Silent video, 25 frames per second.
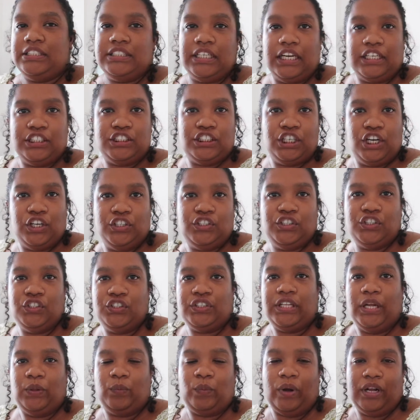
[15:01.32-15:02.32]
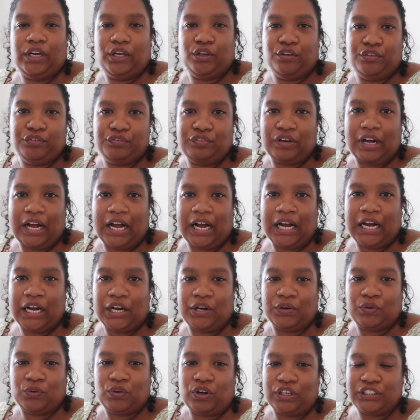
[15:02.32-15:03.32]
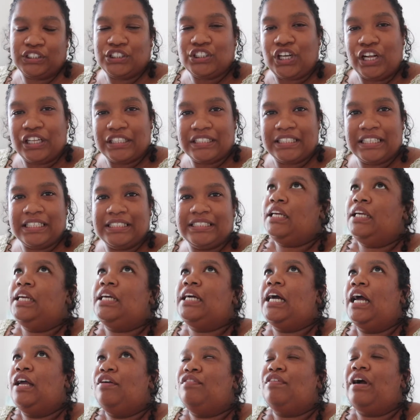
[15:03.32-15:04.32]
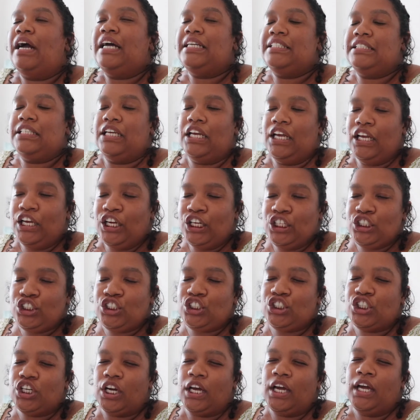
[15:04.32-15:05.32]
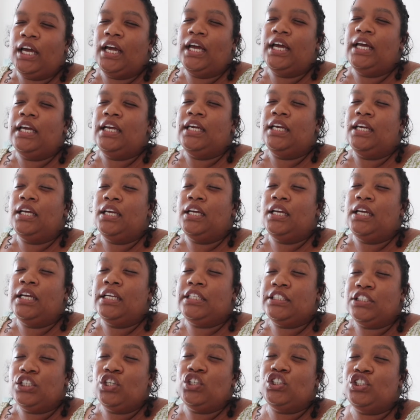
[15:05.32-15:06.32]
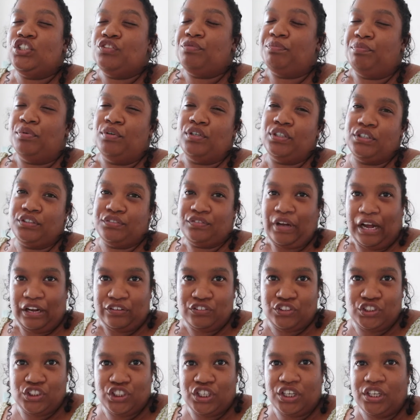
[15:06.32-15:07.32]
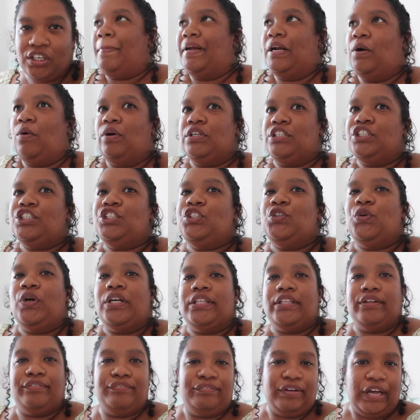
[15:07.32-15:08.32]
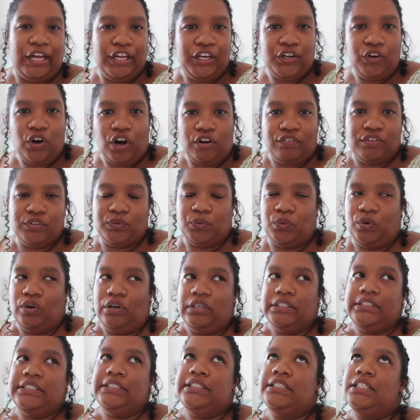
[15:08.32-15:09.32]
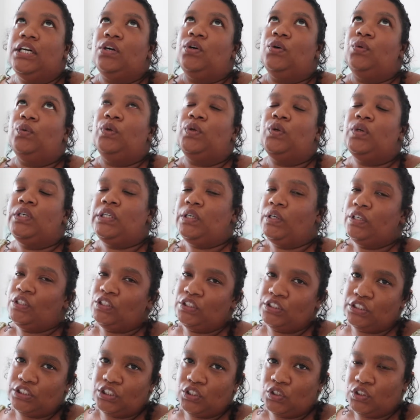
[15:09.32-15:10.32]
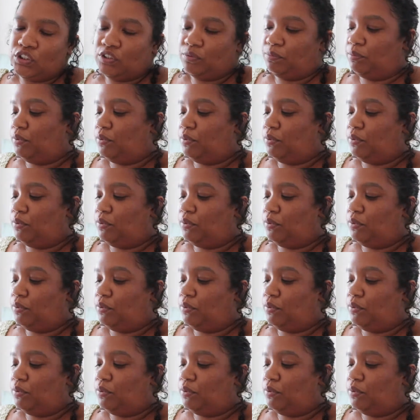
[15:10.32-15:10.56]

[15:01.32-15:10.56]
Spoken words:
year I showed you that one of our consultants, he gave us each a exclusive books voucher, but I wasn't sure what the value of it was, and so we could create exclusive